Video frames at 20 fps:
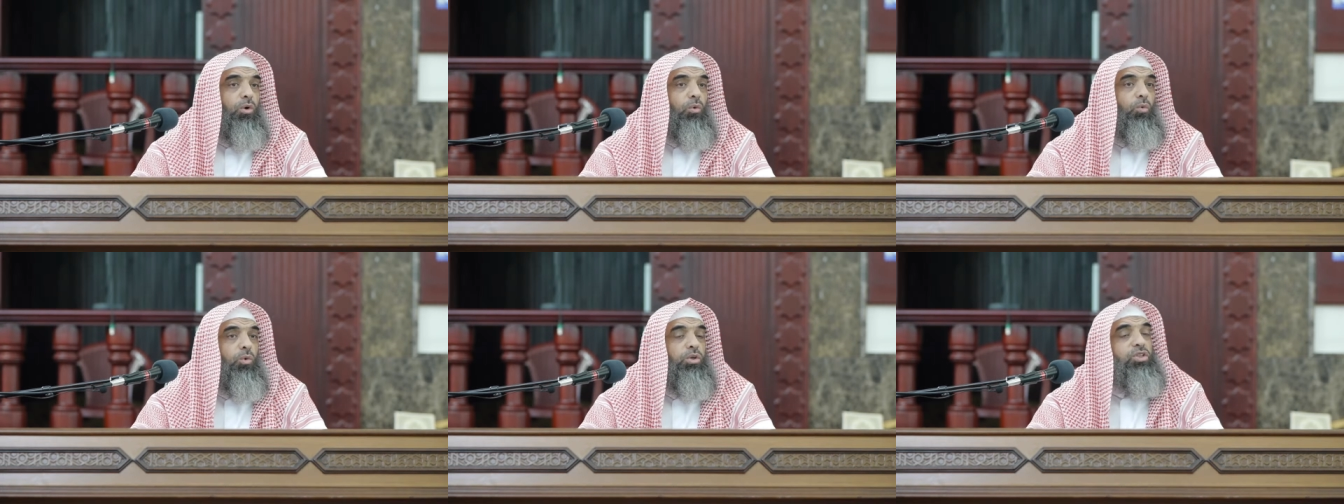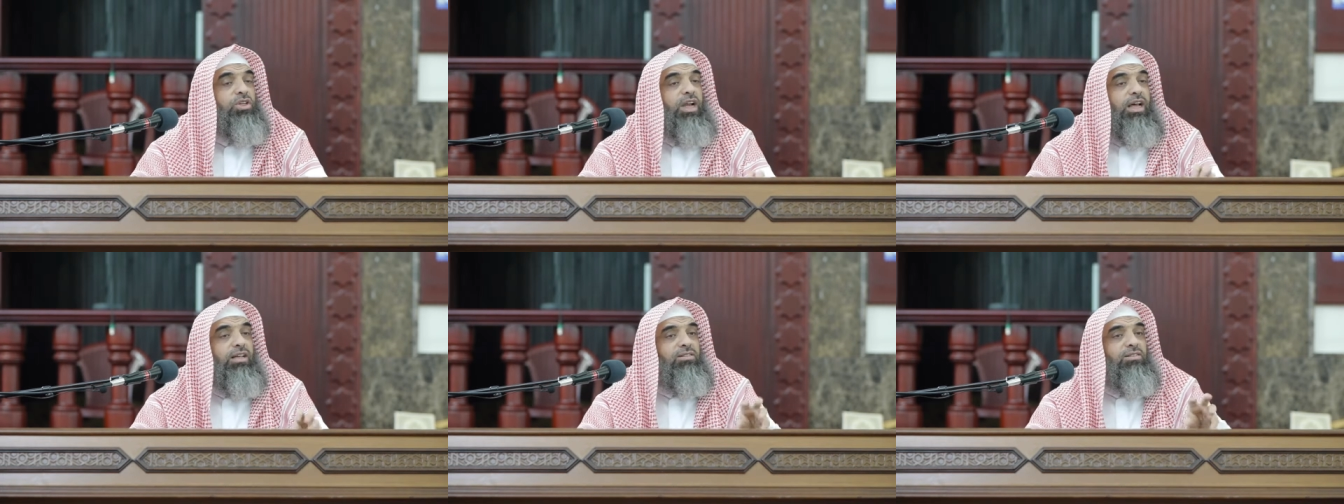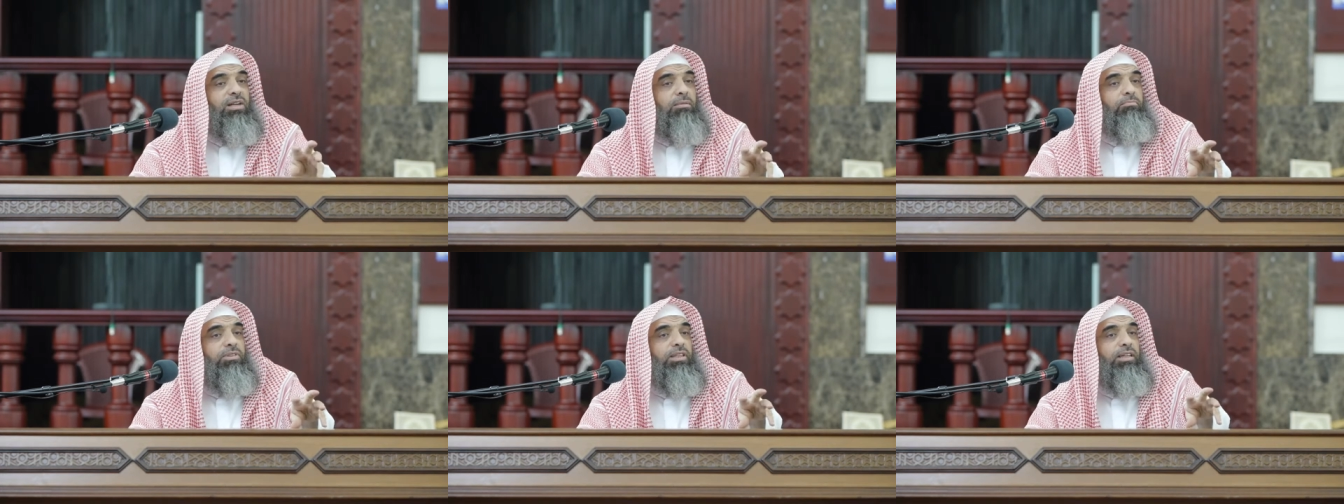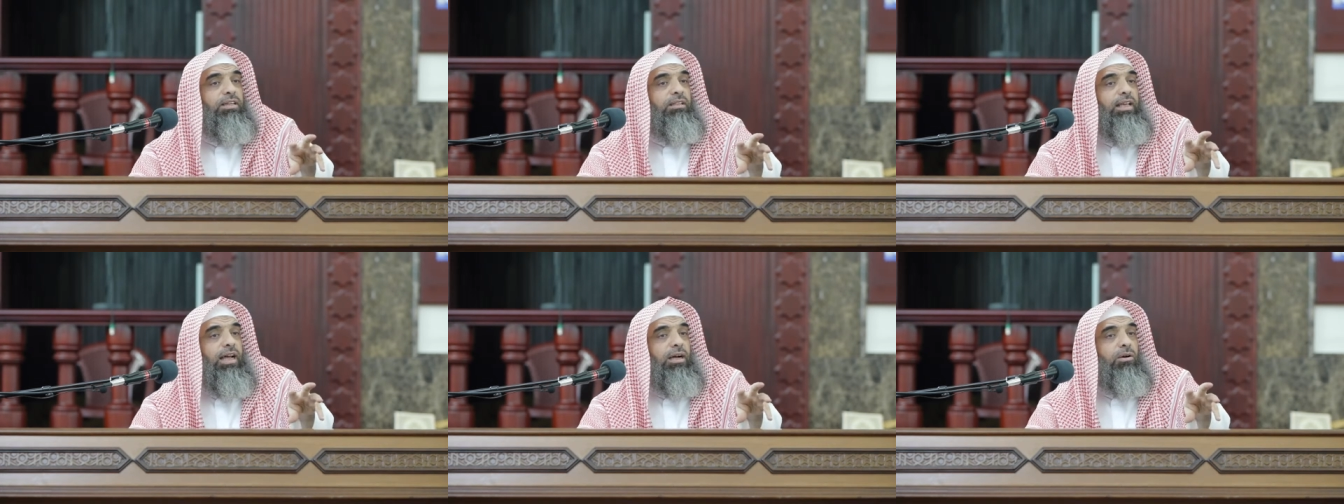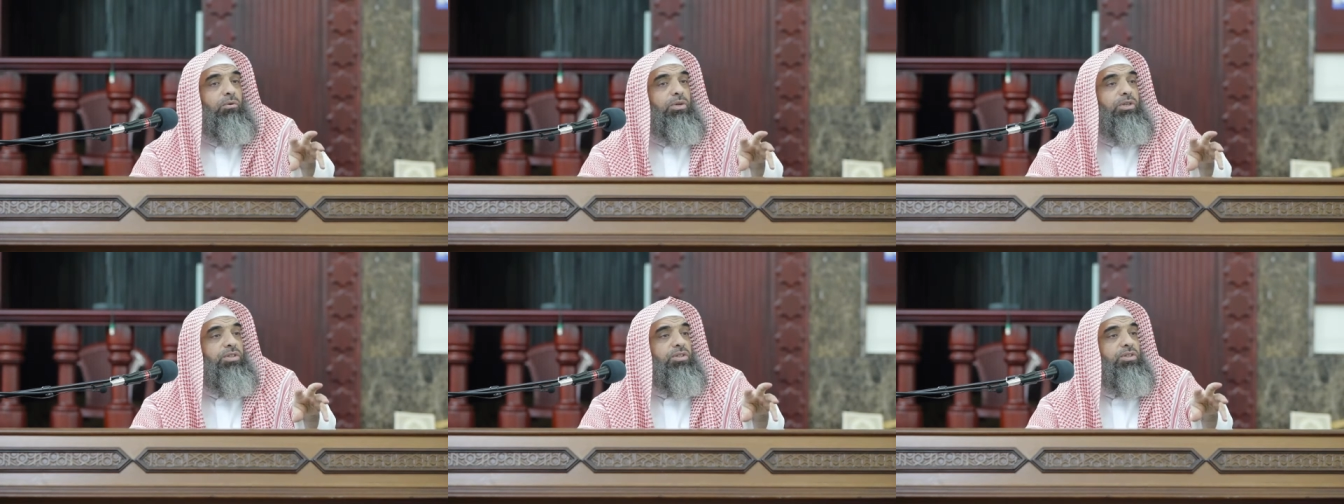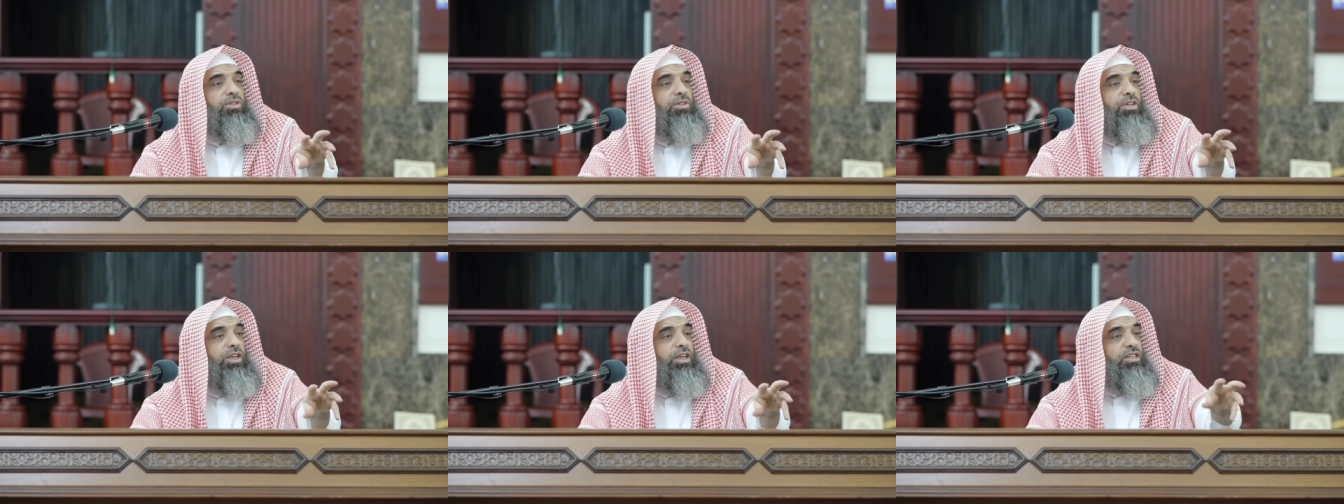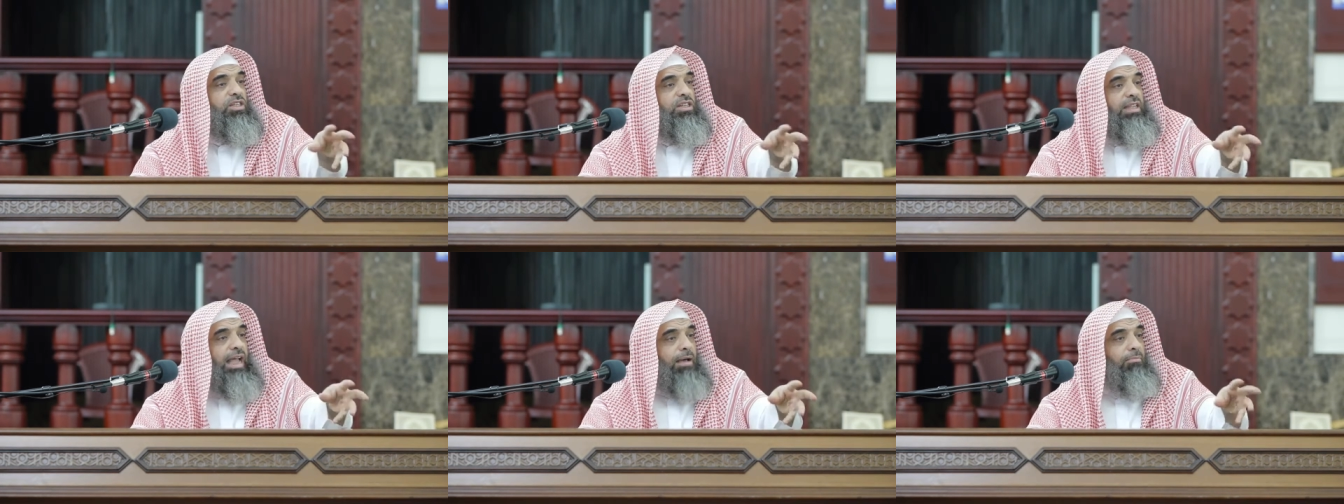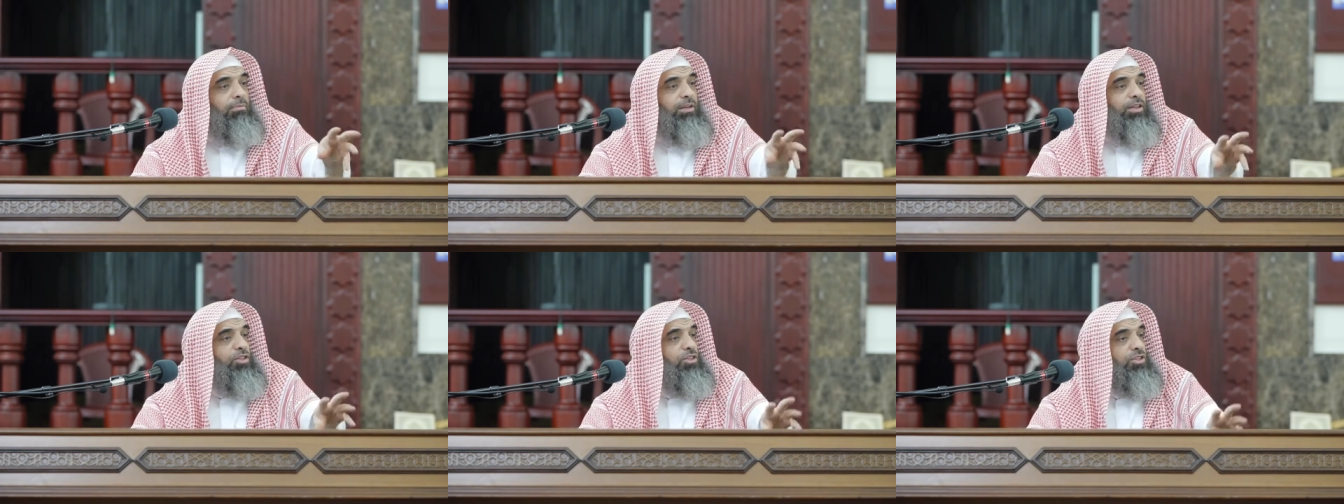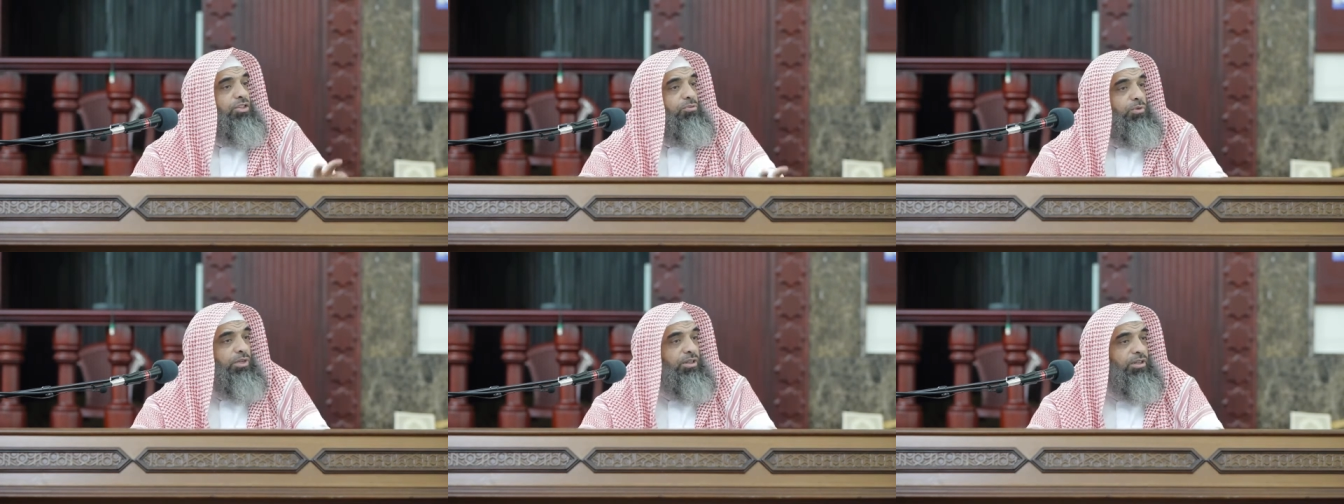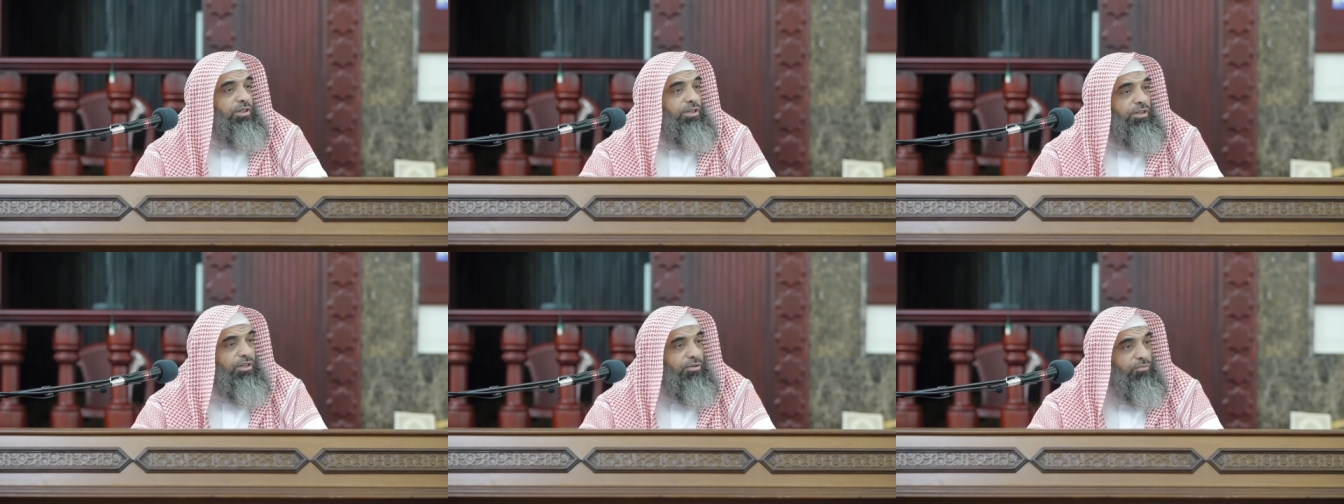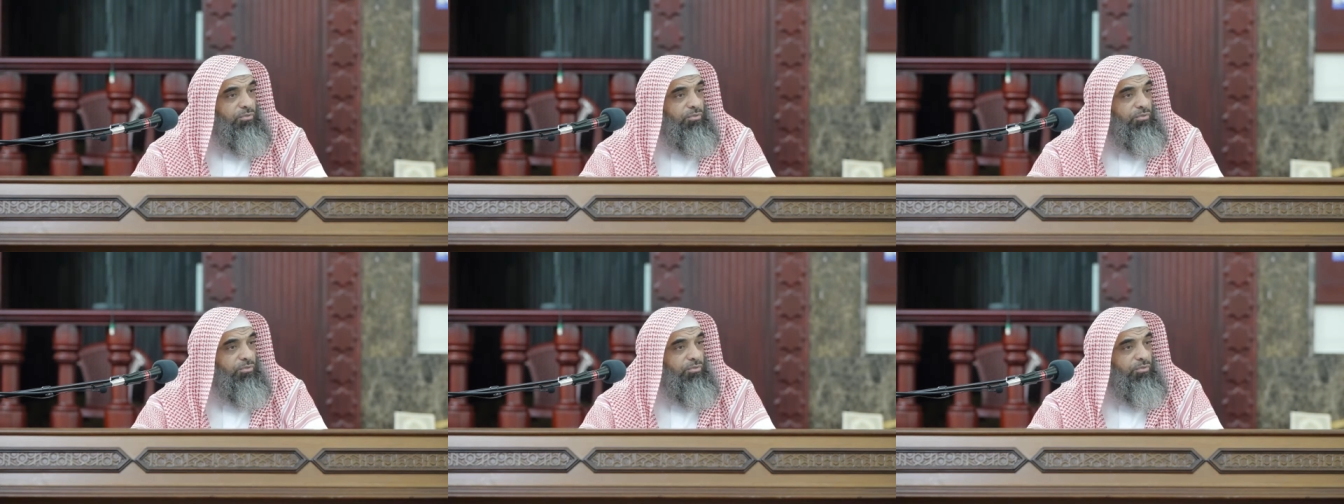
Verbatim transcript: was not something that was established when,